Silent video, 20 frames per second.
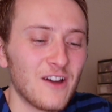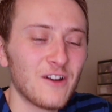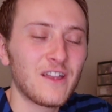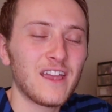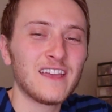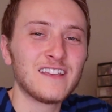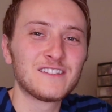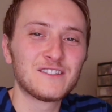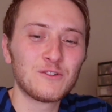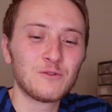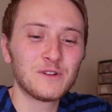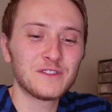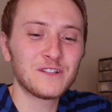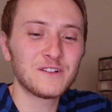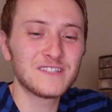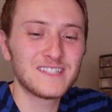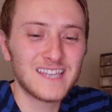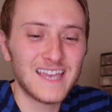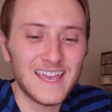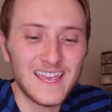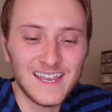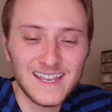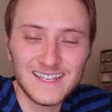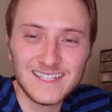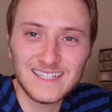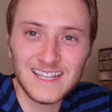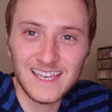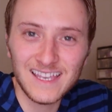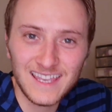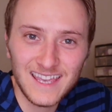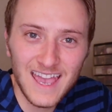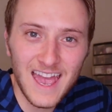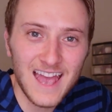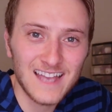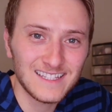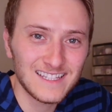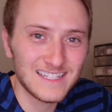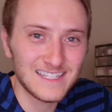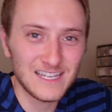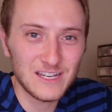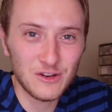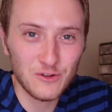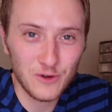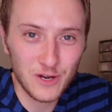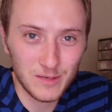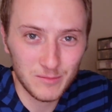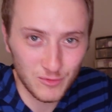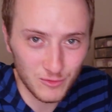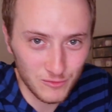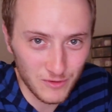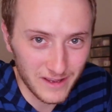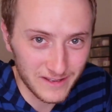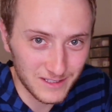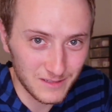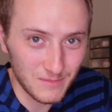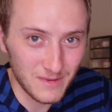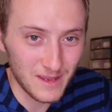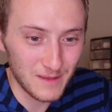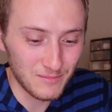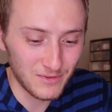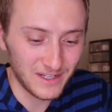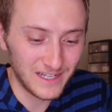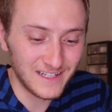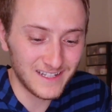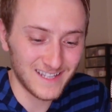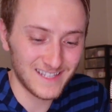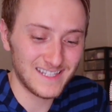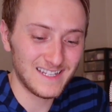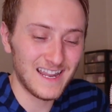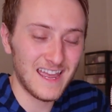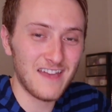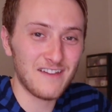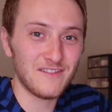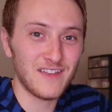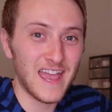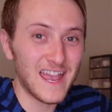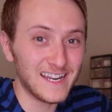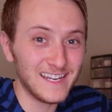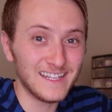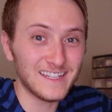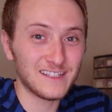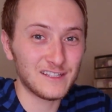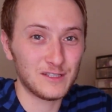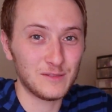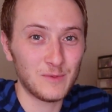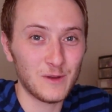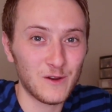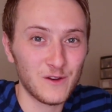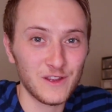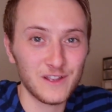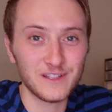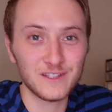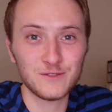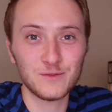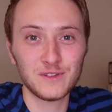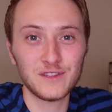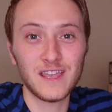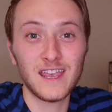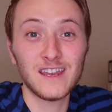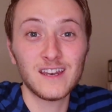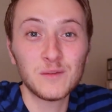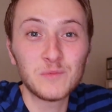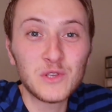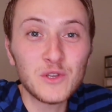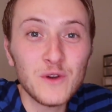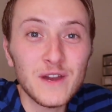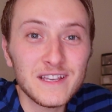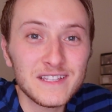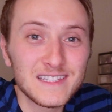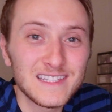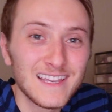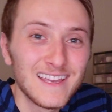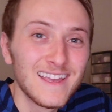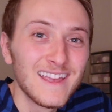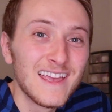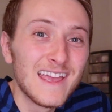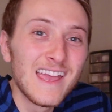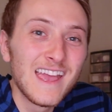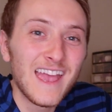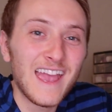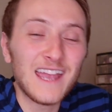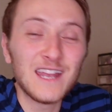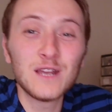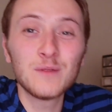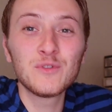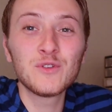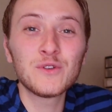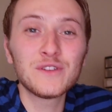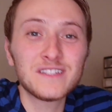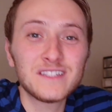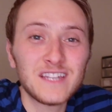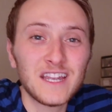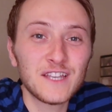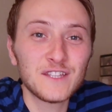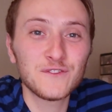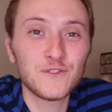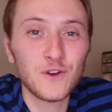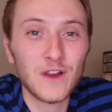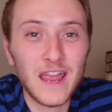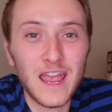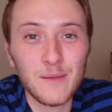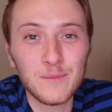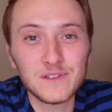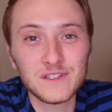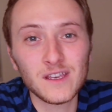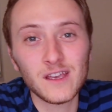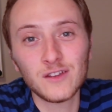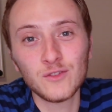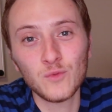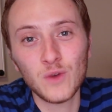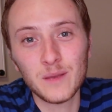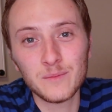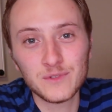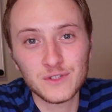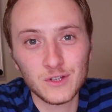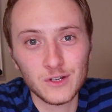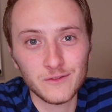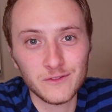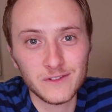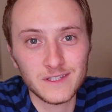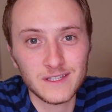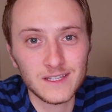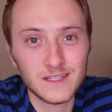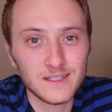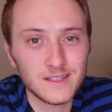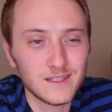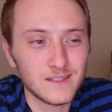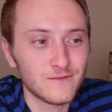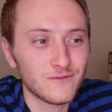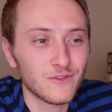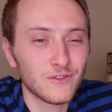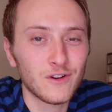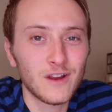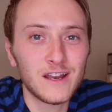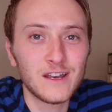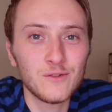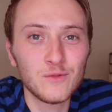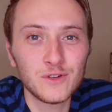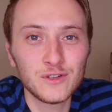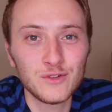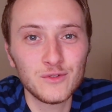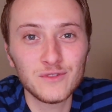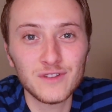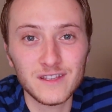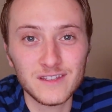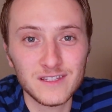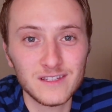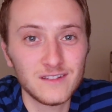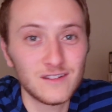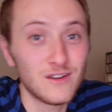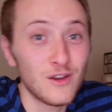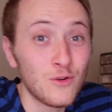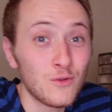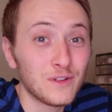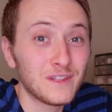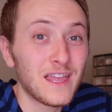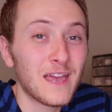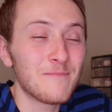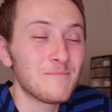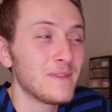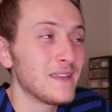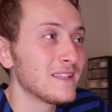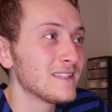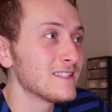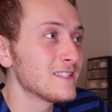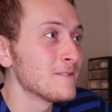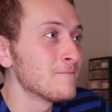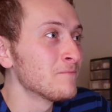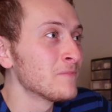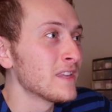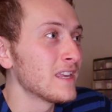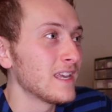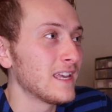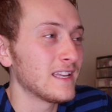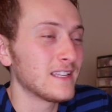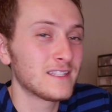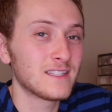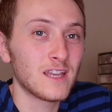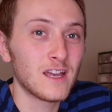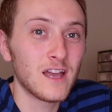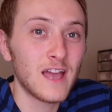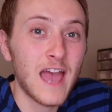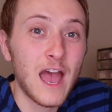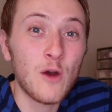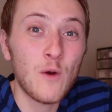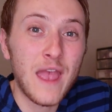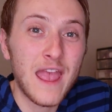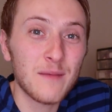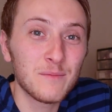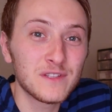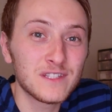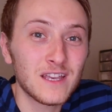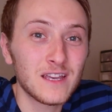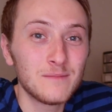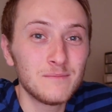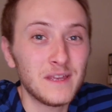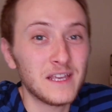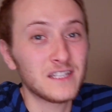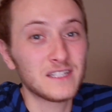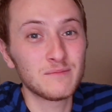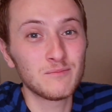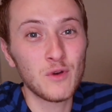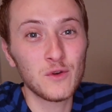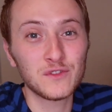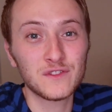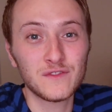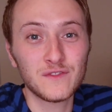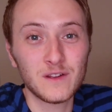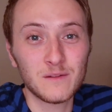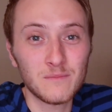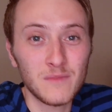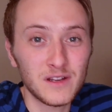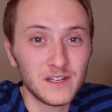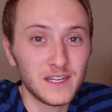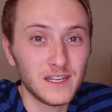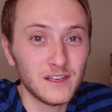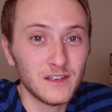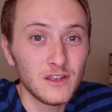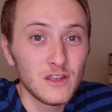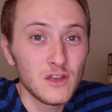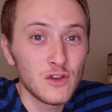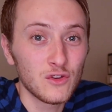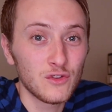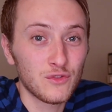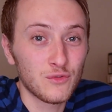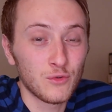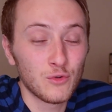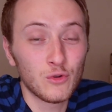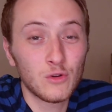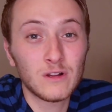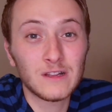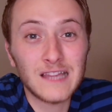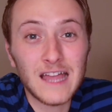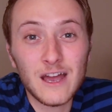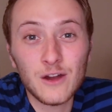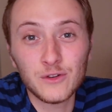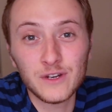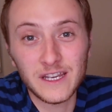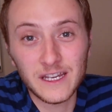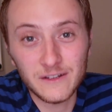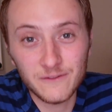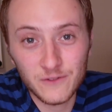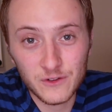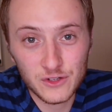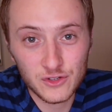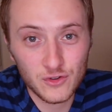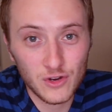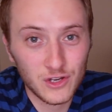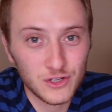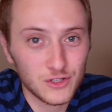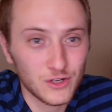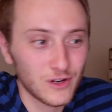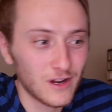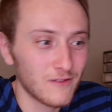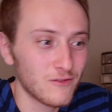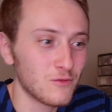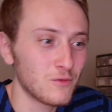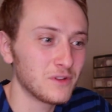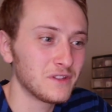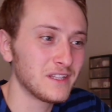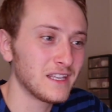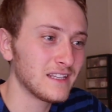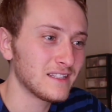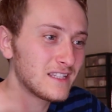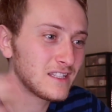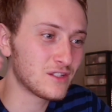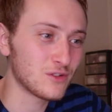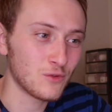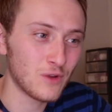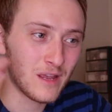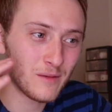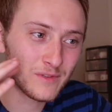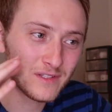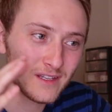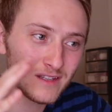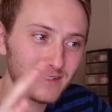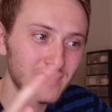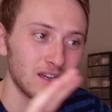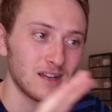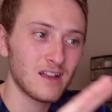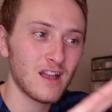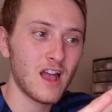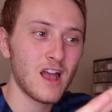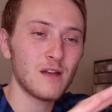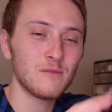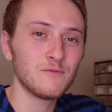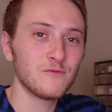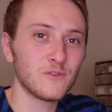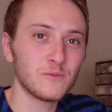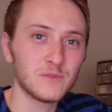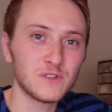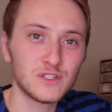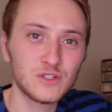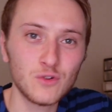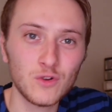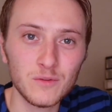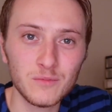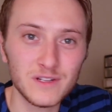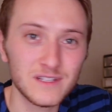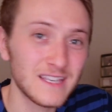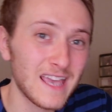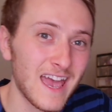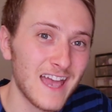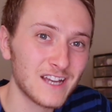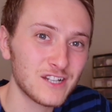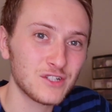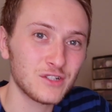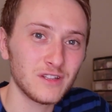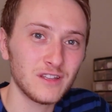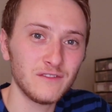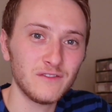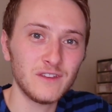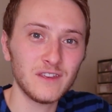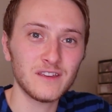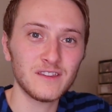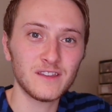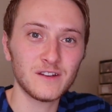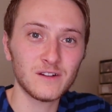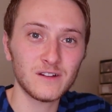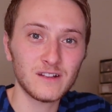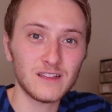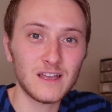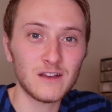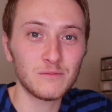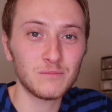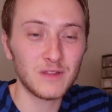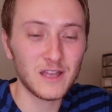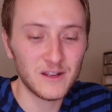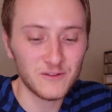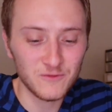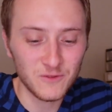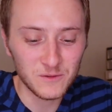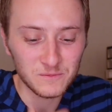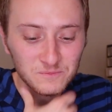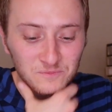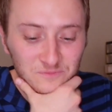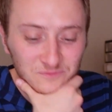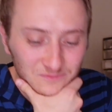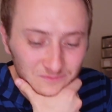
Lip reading: Okay, so what they're saying is like he has this incredible resume, but he doesn't have any experience with AWS. AWS stands for Amazon Web Services. And for anyone who doesn't know what that means, it's how Amazon makes most of their money through cloud infrastructure. Everyone thinks it's through Amazon.com from the store, but it's actually via their cloud platform.